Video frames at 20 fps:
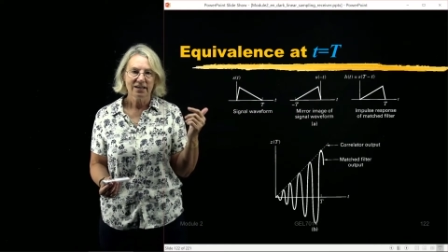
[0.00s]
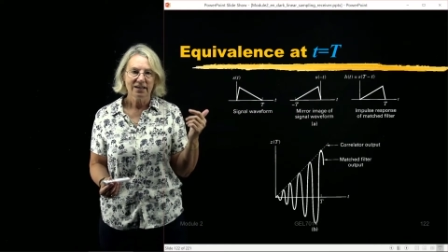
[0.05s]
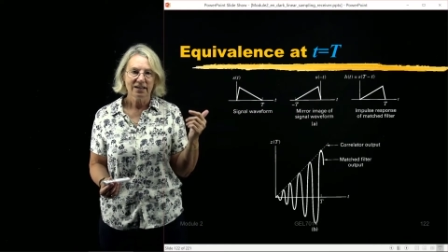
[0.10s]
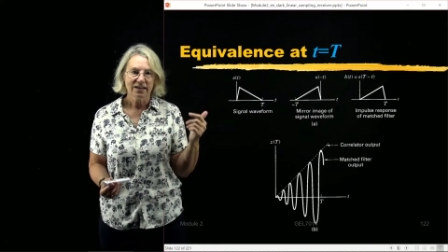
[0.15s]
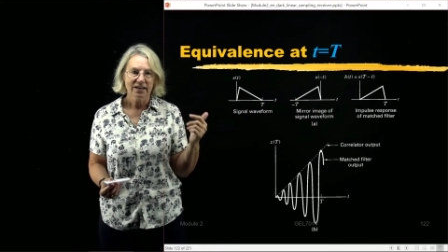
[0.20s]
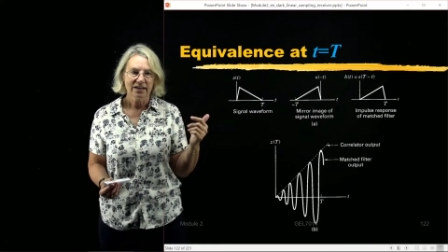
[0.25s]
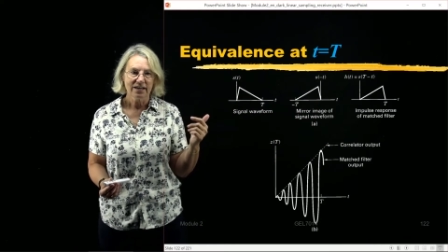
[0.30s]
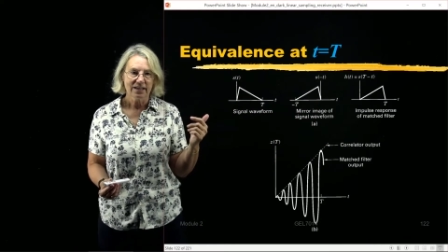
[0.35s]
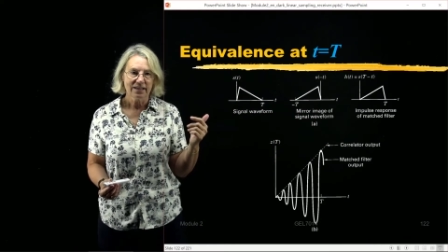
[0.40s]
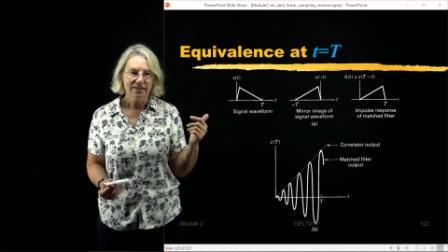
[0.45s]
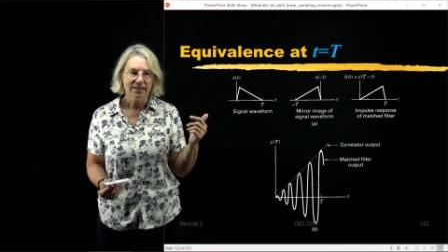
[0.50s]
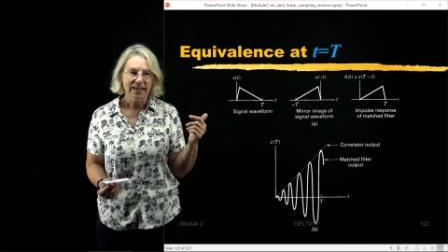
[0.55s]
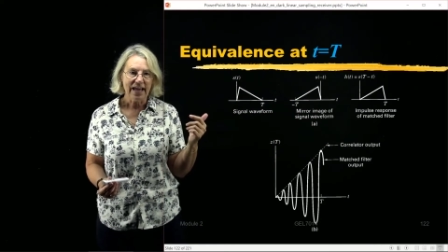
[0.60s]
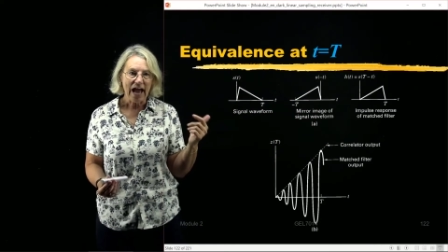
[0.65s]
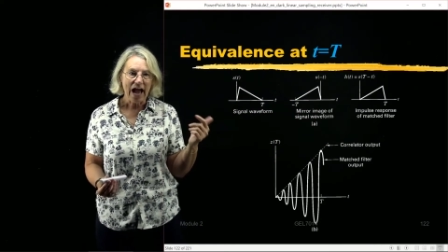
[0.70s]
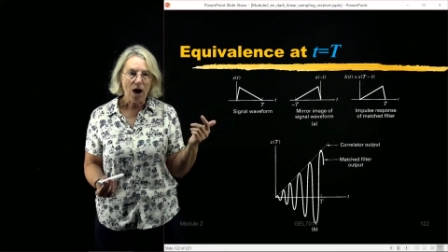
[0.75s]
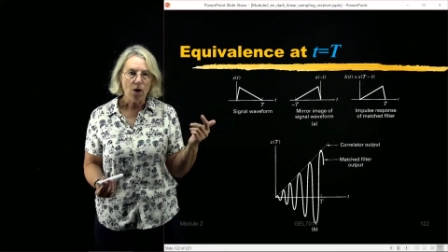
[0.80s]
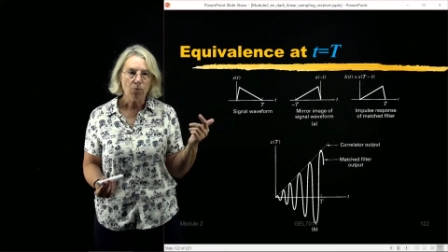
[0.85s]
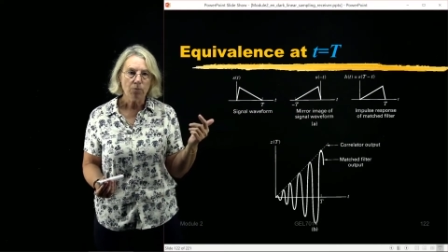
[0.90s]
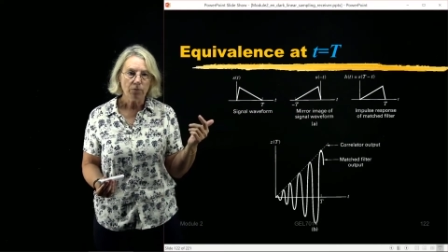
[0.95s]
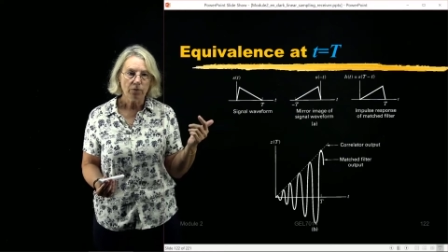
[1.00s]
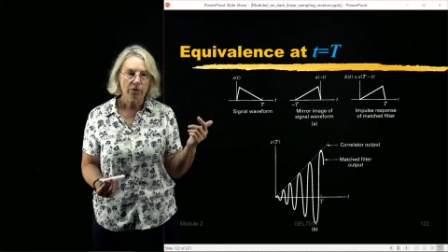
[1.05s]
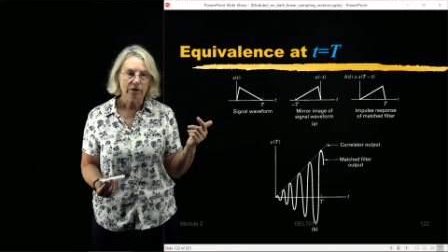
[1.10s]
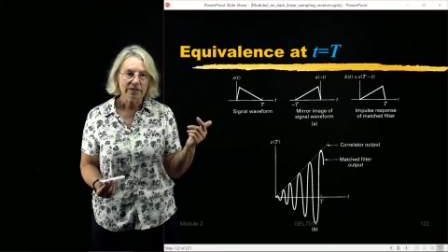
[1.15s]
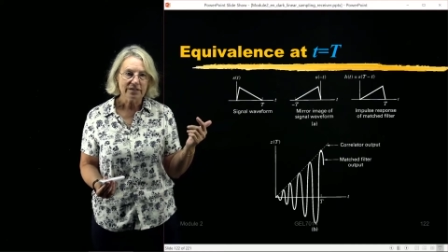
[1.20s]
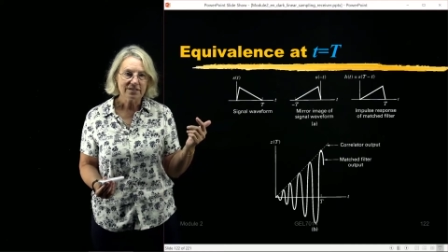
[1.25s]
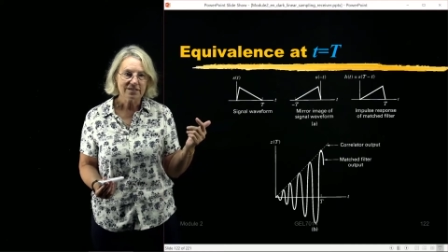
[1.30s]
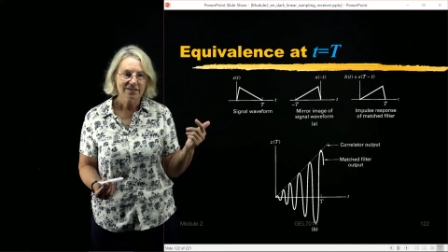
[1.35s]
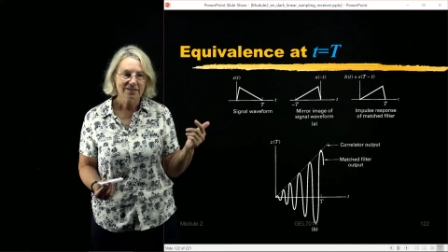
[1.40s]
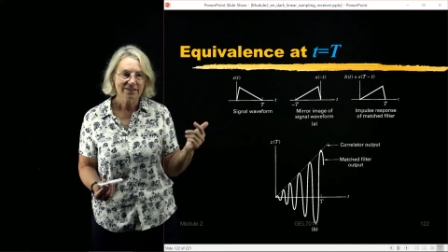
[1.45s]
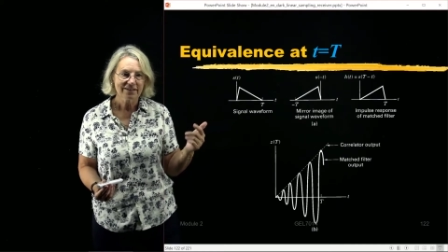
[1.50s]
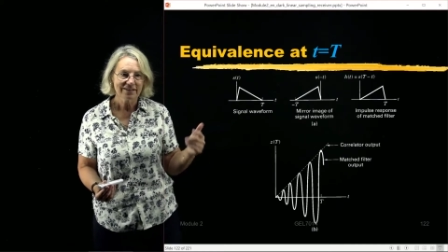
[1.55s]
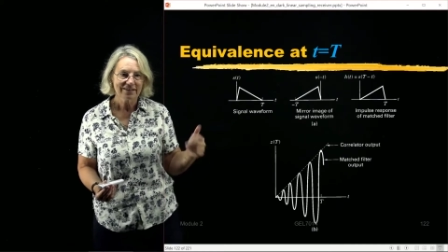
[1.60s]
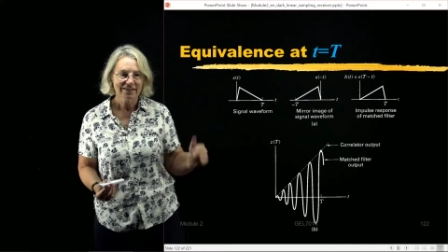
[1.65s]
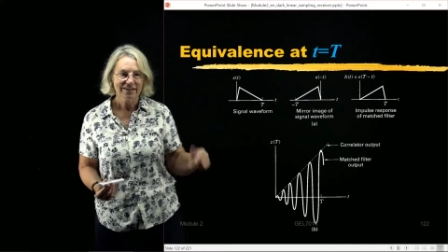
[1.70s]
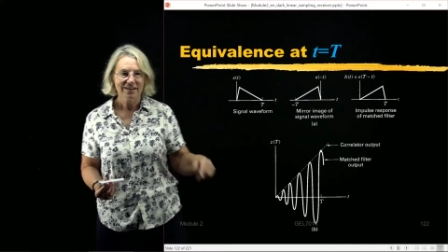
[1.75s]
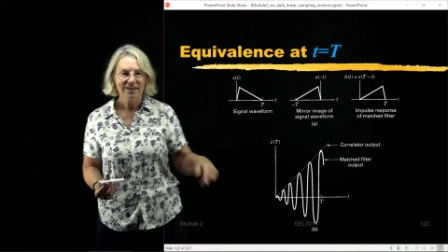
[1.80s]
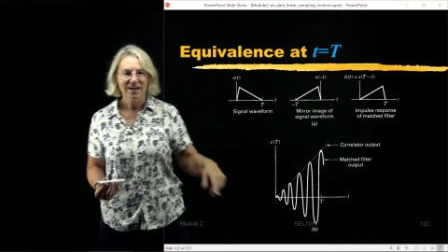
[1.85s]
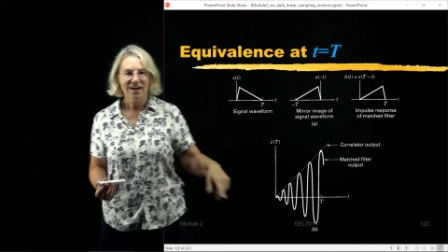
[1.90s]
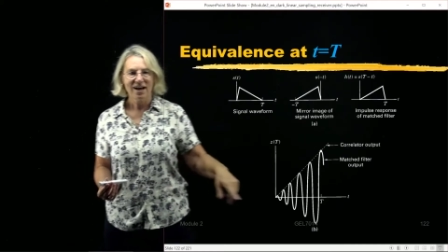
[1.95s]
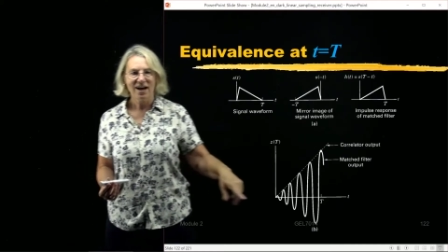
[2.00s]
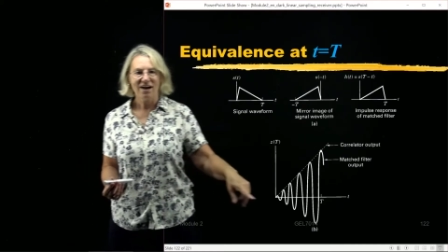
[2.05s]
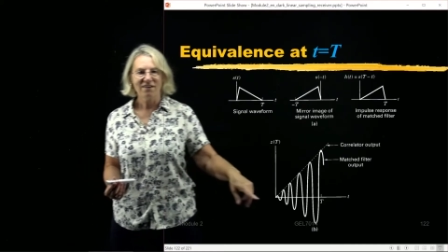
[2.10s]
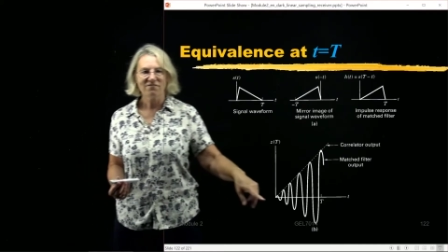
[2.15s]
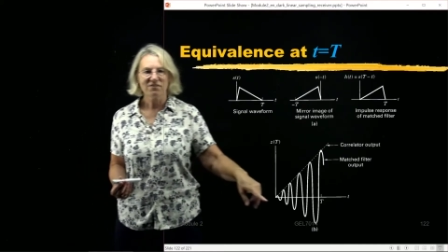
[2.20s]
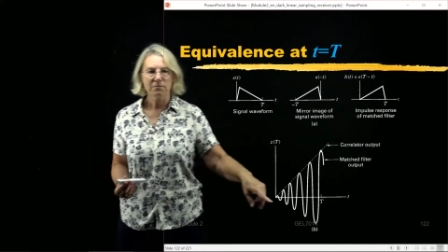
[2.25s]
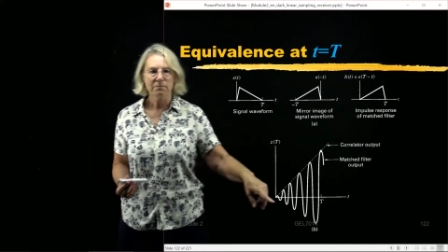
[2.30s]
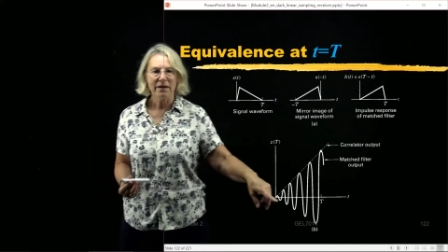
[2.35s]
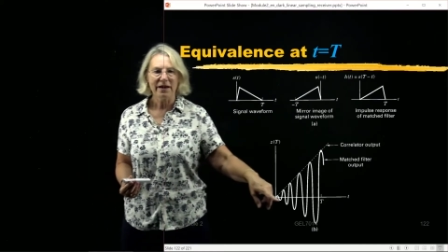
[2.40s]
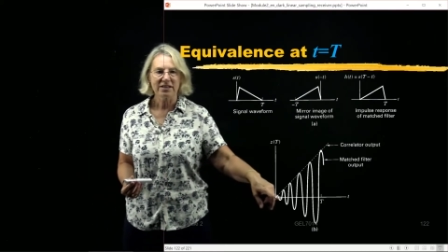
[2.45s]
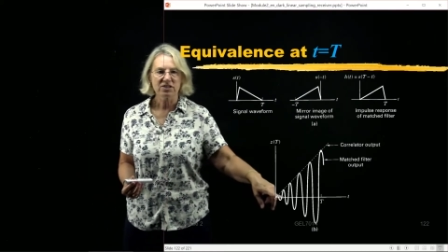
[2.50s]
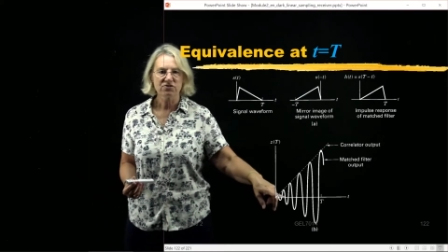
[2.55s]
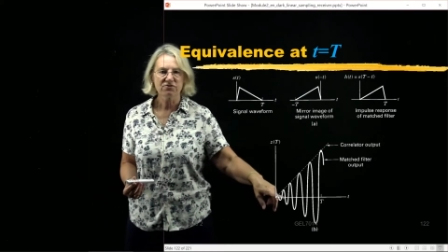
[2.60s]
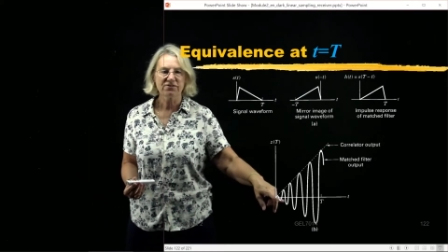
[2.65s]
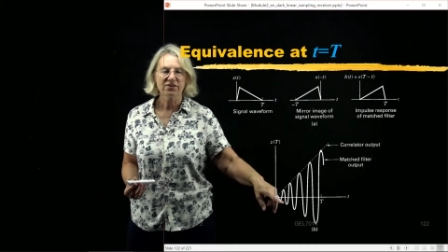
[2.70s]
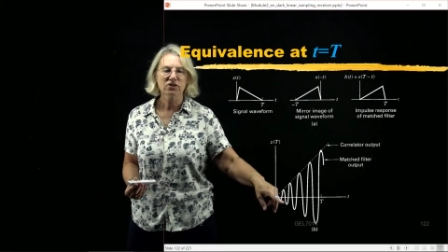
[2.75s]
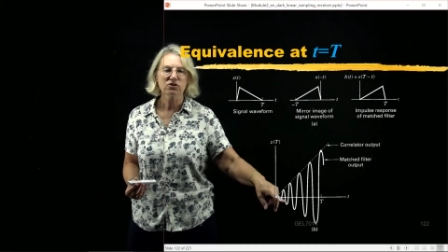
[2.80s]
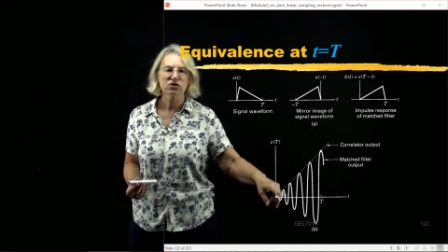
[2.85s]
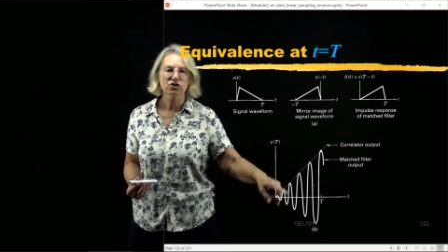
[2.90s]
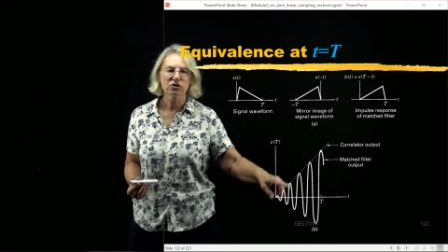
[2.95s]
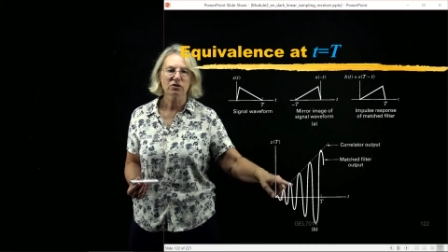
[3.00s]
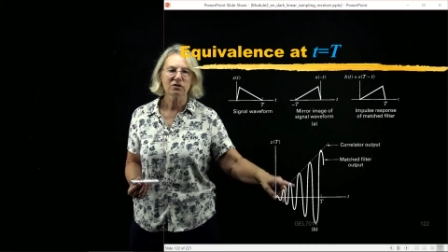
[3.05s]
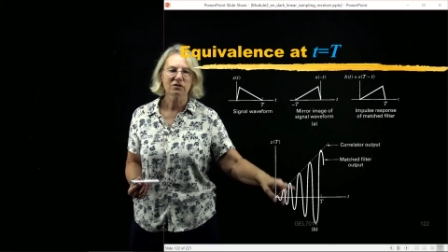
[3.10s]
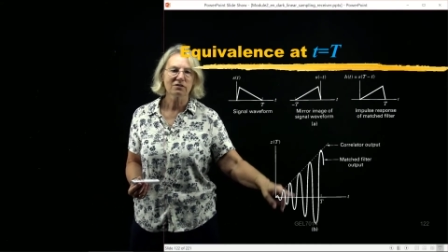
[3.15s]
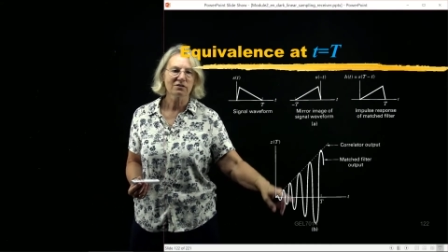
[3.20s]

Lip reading: the output of the match filter,